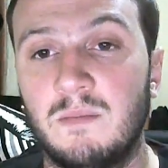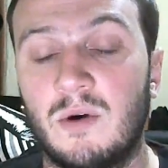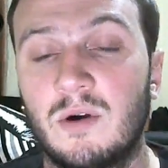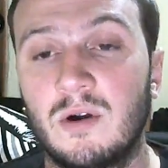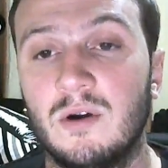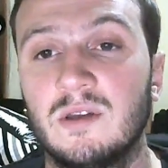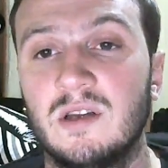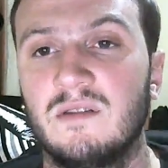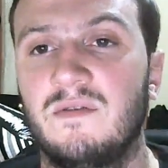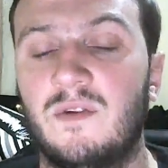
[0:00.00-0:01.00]
more
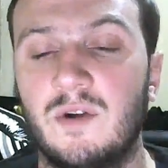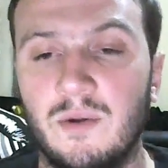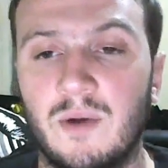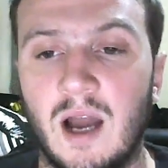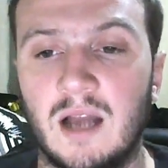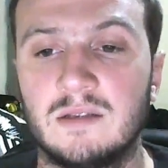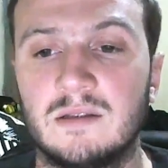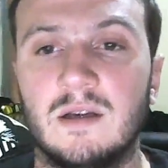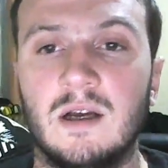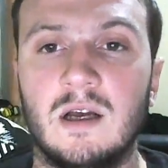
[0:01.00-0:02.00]
content for you guys.
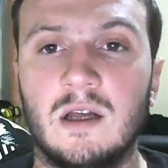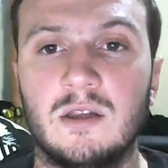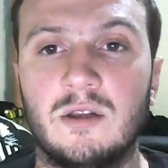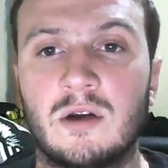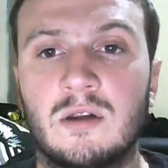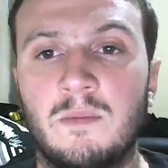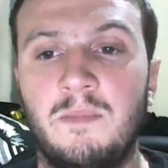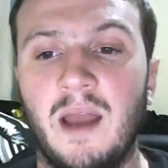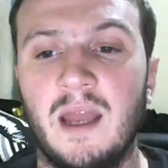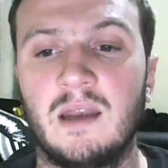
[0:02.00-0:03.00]
Dr.
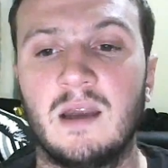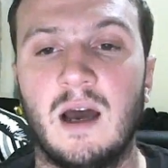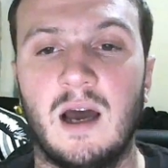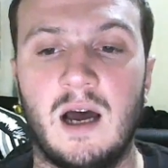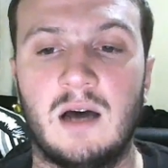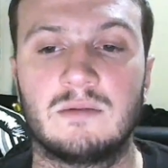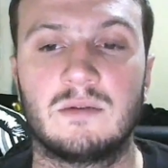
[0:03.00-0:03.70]
Payne out.